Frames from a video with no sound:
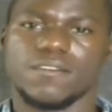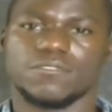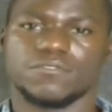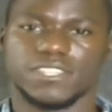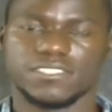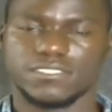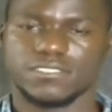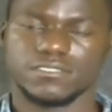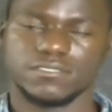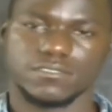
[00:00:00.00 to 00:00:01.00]
First,
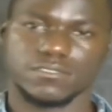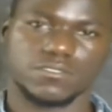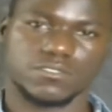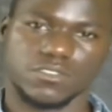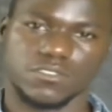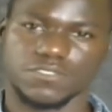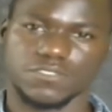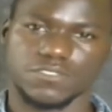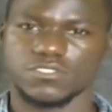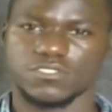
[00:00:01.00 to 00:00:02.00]
solving
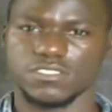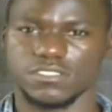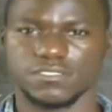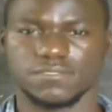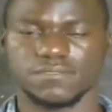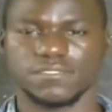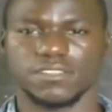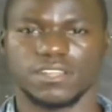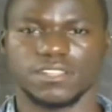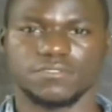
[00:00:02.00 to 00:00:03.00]
using
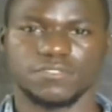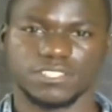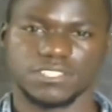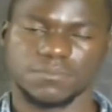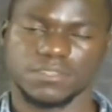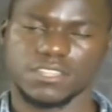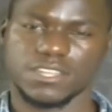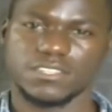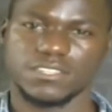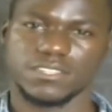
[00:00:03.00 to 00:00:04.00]
the factor method,
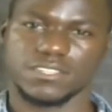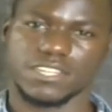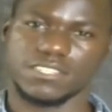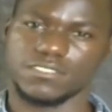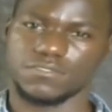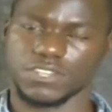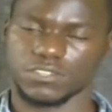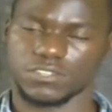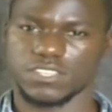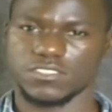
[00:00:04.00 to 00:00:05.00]
that is
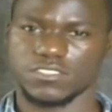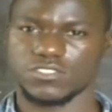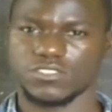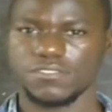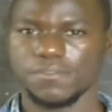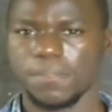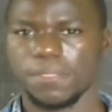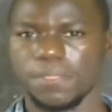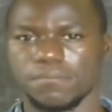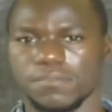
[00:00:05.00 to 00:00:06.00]
factorization
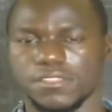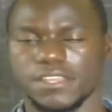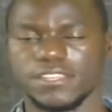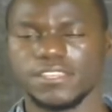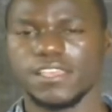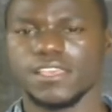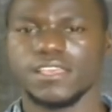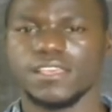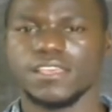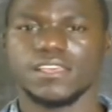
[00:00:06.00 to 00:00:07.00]
method.
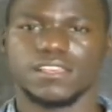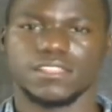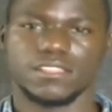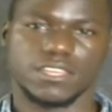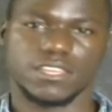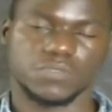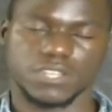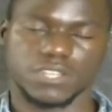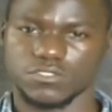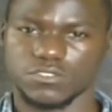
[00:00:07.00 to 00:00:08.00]
Then we can
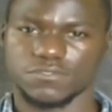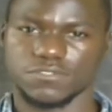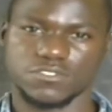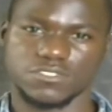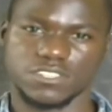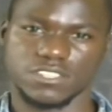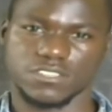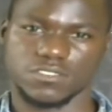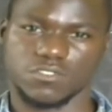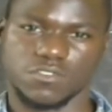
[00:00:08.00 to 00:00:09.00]
solve using
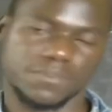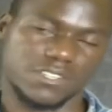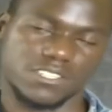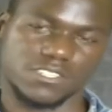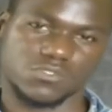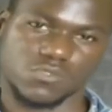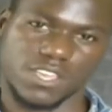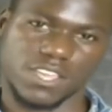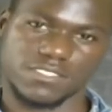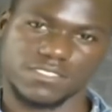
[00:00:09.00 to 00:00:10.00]
completing
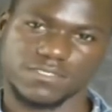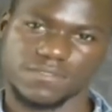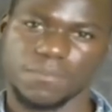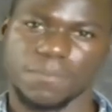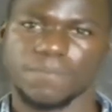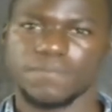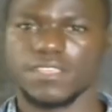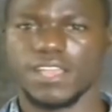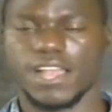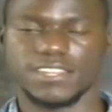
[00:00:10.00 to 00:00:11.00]
squares,
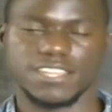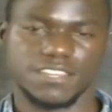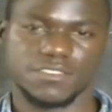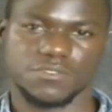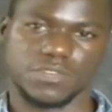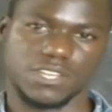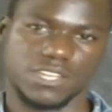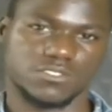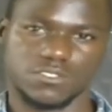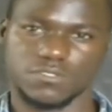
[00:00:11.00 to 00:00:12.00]
and then we can
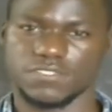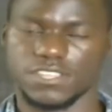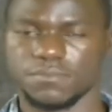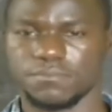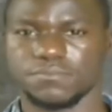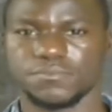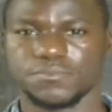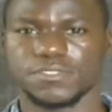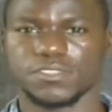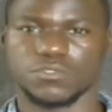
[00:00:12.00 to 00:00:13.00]
solve them
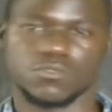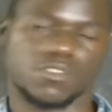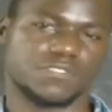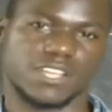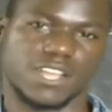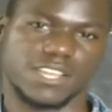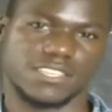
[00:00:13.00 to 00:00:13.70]
graphically.